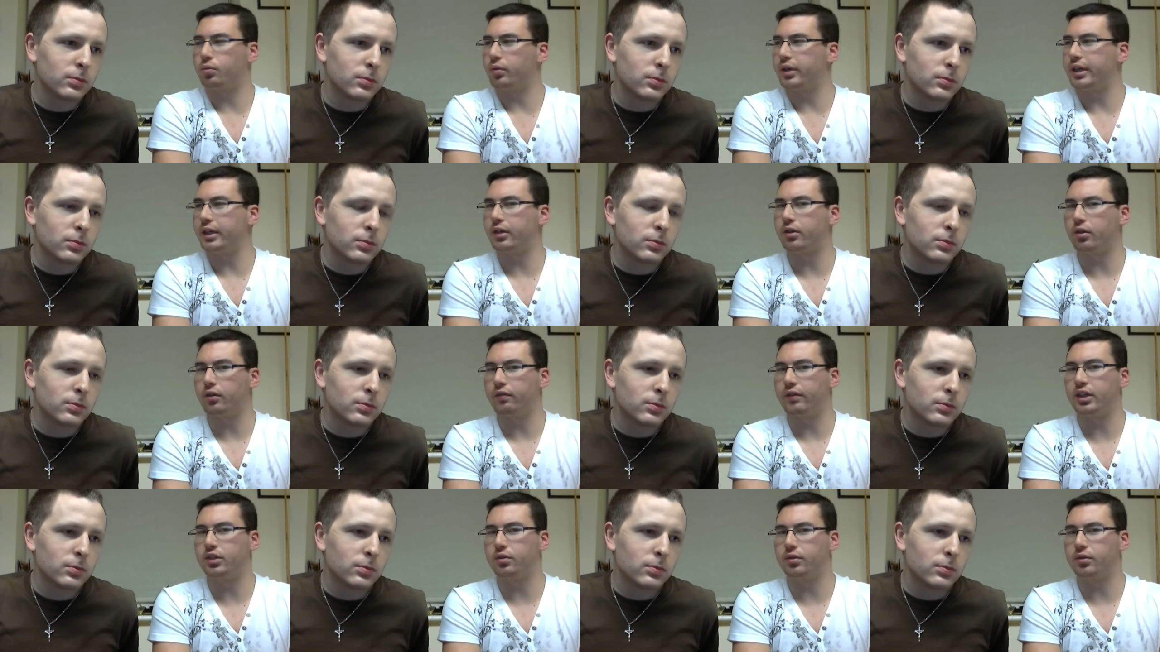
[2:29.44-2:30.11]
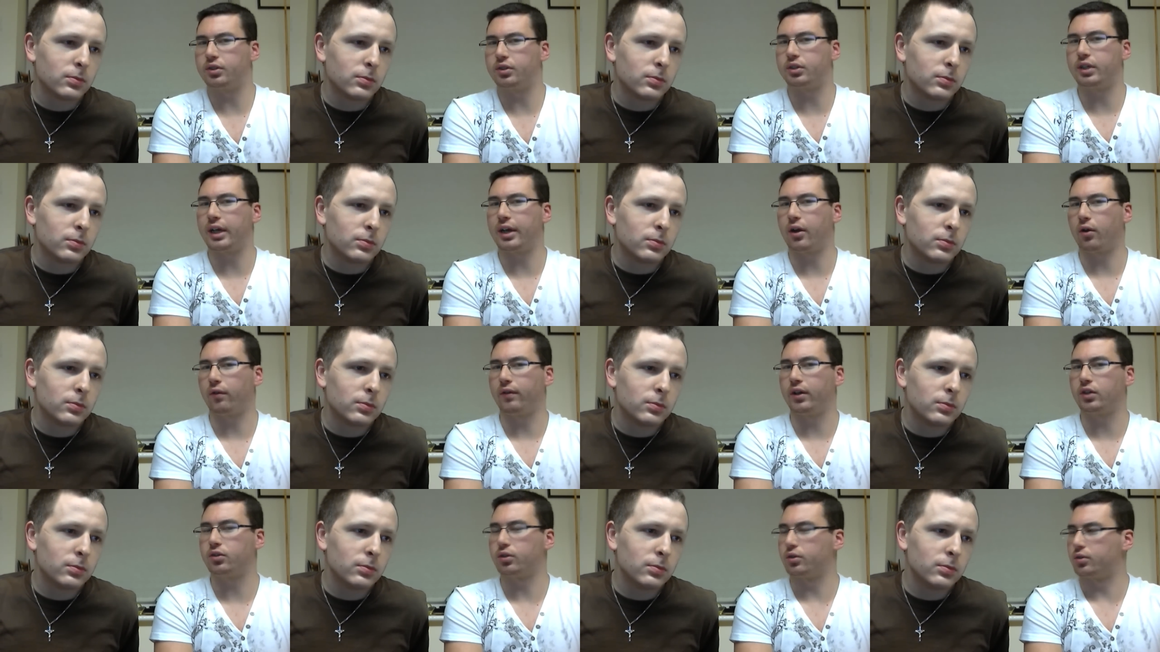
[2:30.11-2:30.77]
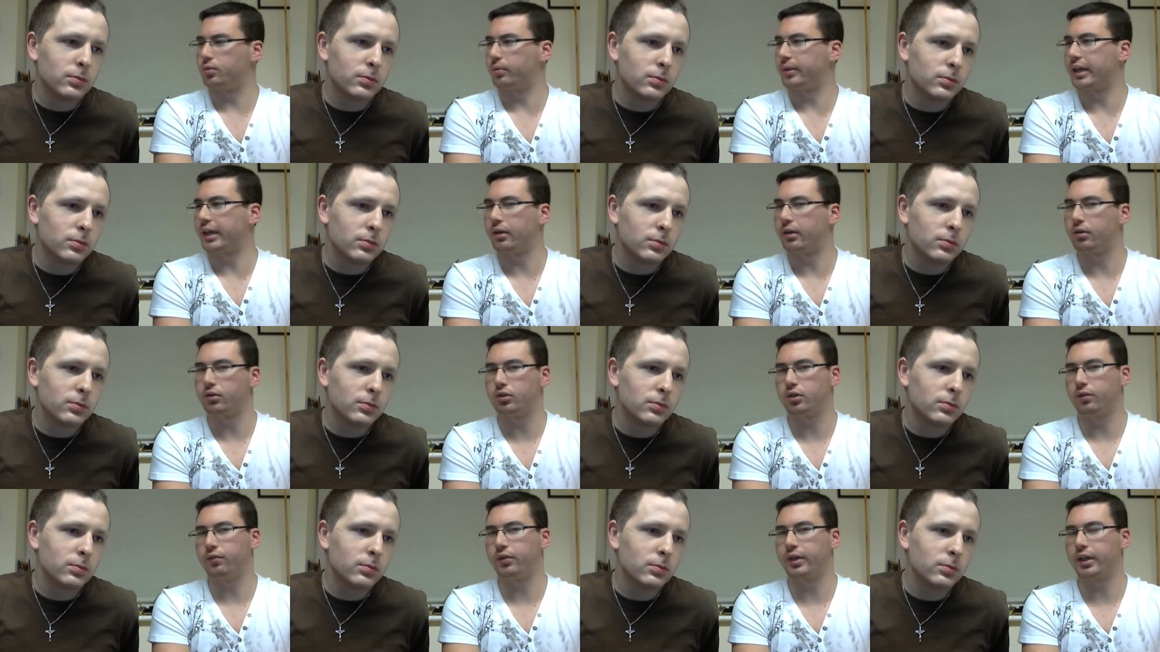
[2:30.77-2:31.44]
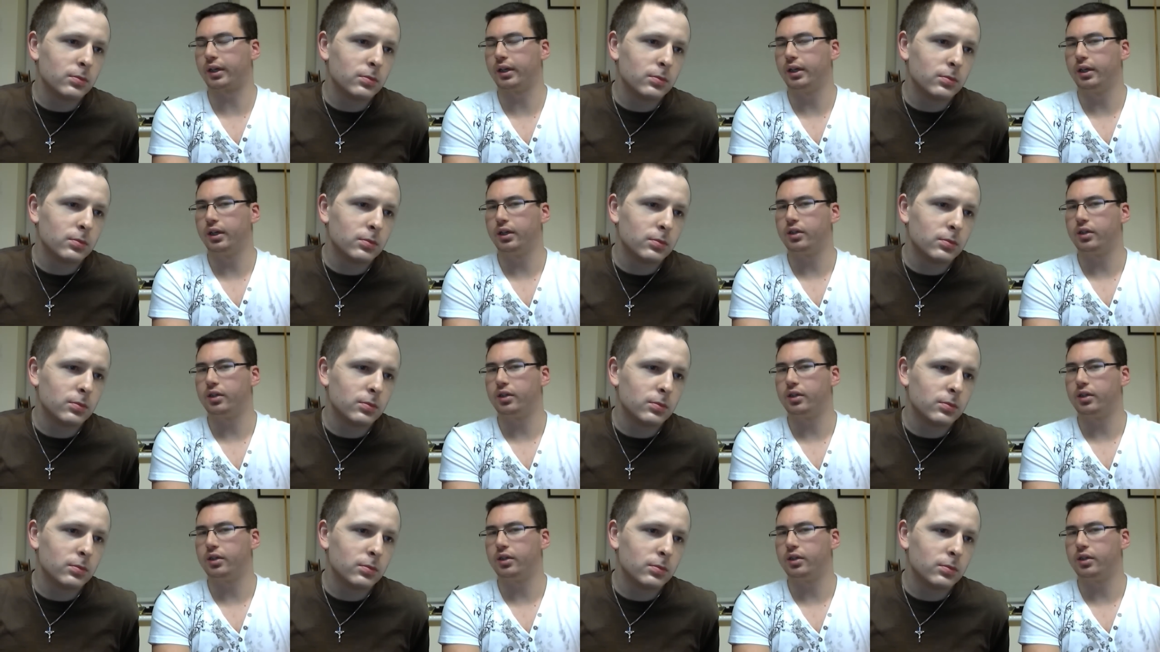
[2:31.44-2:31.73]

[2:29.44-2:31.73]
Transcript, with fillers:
Speaker 1: Week, or Veterans Day, or Veterans Weekend, or something.